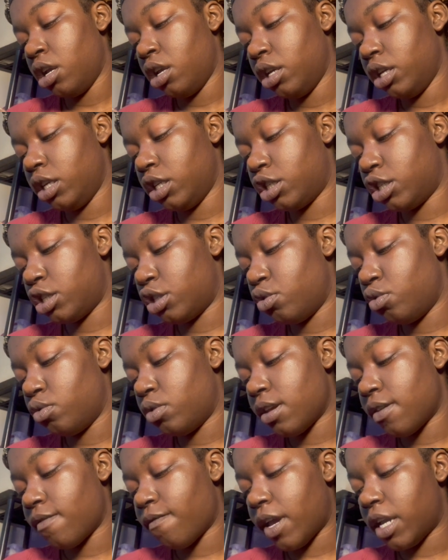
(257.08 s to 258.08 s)
It's
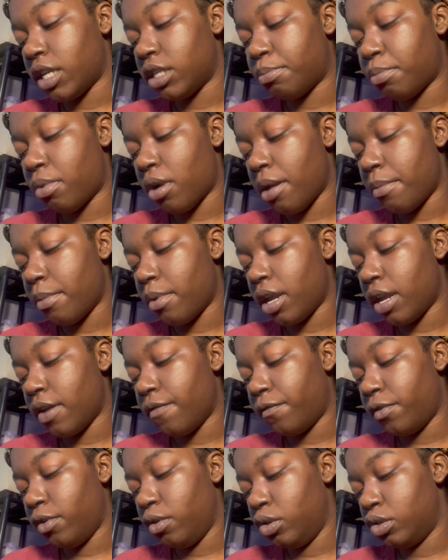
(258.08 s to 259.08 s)
soothing face primer
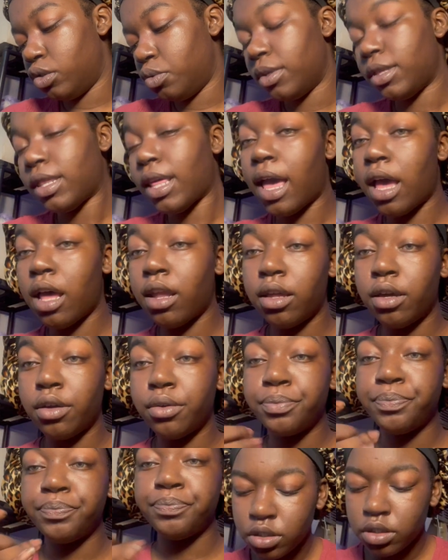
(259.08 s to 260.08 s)
infused with
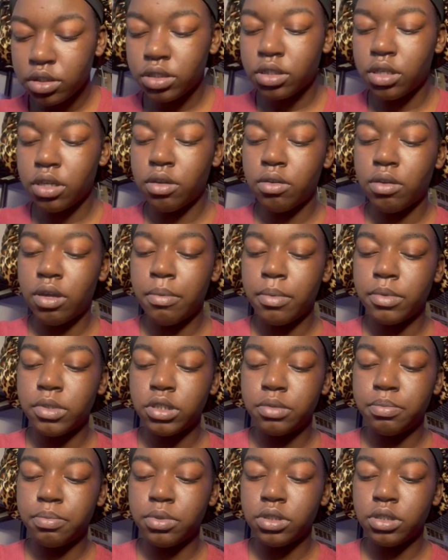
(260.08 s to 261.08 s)
aloe. So I'm going to
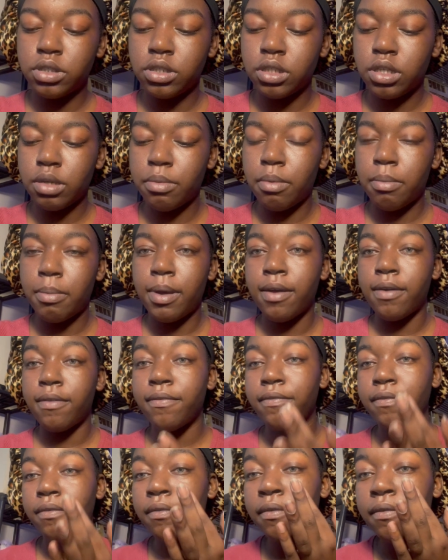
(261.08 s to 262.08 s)
just put some on
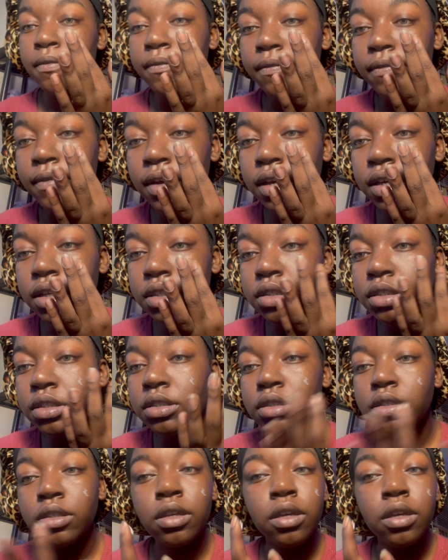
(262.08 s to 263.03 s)
my face